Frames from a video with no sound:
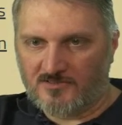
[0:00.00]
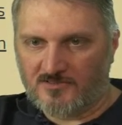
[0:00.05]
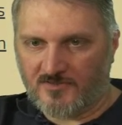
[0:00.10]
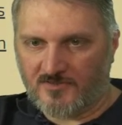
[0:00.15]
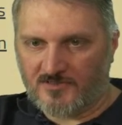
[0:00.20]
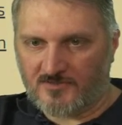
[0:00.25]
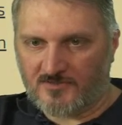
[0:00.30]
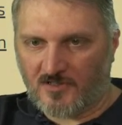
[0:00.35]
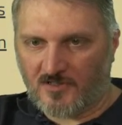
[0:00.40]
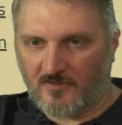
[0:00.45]

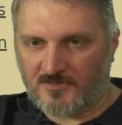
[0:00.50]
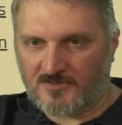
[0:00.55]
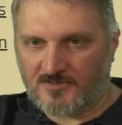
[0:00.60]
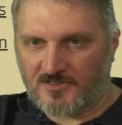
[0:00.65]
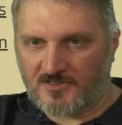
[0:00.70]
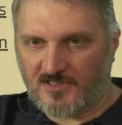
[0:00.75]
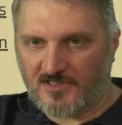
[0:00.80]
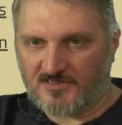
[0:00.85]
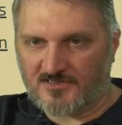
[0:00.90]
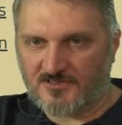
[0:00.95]
These are all the
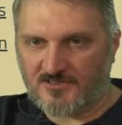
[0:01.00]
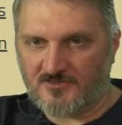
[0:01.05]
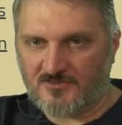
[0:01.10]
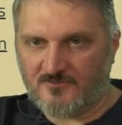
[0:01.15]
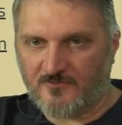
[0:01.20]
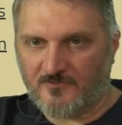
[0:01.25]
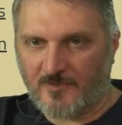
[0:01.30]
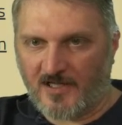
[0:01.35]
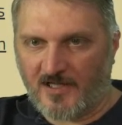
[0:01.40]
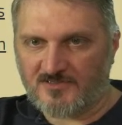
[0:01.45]
tests that
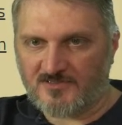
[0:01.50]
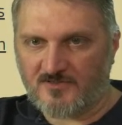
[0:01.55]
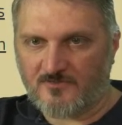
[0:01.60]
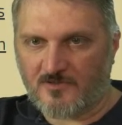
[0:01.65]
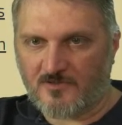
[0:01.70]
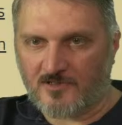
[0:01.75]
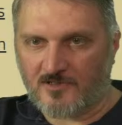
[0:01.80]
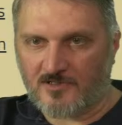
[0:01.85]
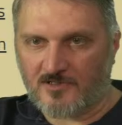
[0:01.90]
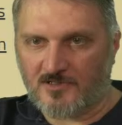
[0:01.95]
you've passed so
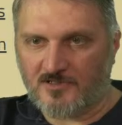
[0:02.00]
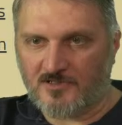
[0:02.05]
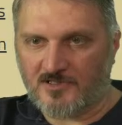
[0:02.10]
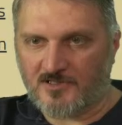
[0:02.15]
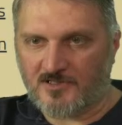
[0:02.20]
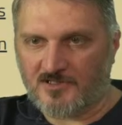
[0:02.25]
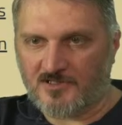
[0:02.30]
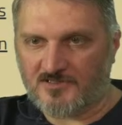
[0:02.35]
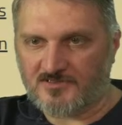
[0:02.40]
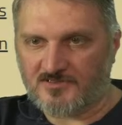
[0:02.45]
far, and
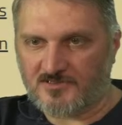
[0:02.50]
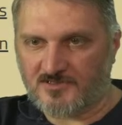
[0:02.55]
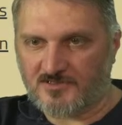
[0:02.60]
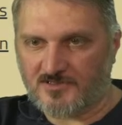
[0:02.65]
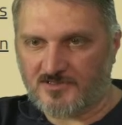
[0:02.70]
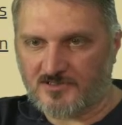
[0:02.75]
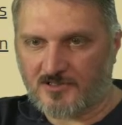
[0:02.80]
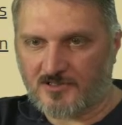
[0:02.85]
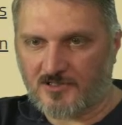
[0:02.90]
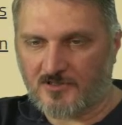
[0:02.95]
then these are
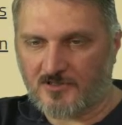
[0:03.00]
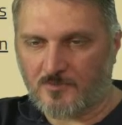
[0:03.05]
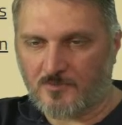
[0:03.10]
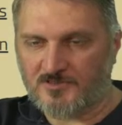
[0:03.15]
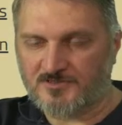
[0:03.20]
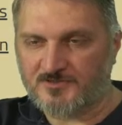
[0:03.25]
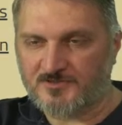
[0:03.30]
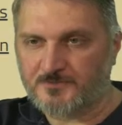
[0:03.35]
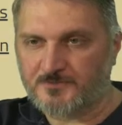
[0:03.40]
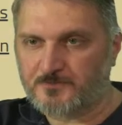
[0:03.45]
the current
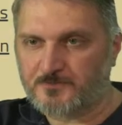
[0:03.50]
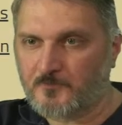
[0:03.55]
ones.